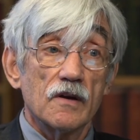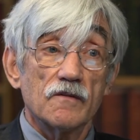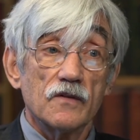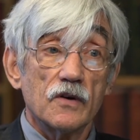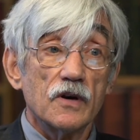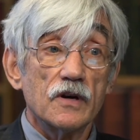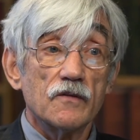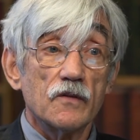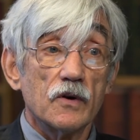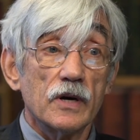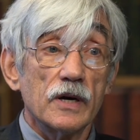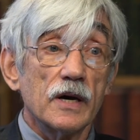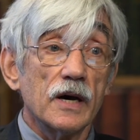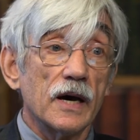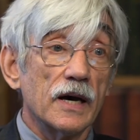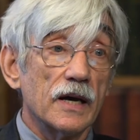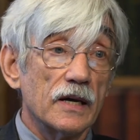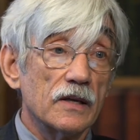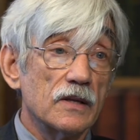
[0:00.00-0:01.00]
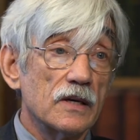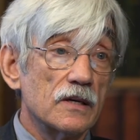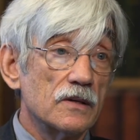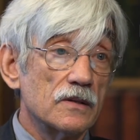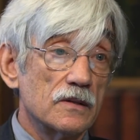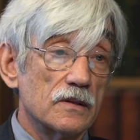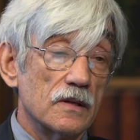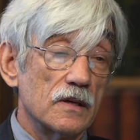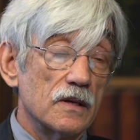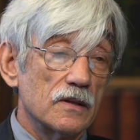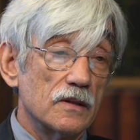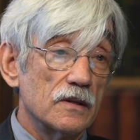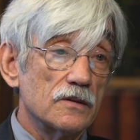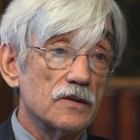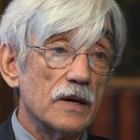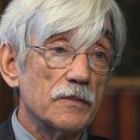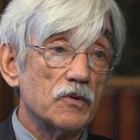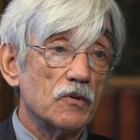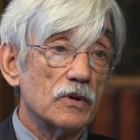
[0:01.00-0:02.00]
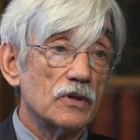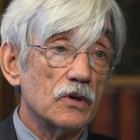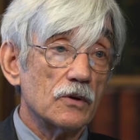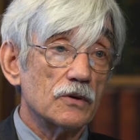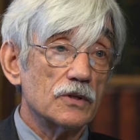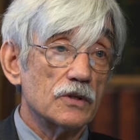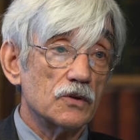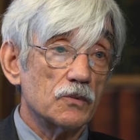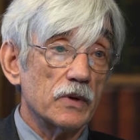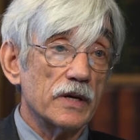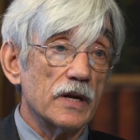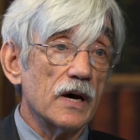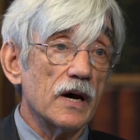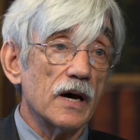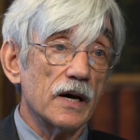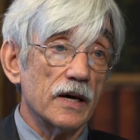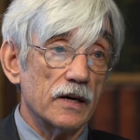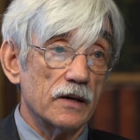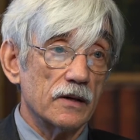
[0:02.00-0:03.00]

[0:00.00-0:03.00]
Very, very high. And then the subsequent doses went higher.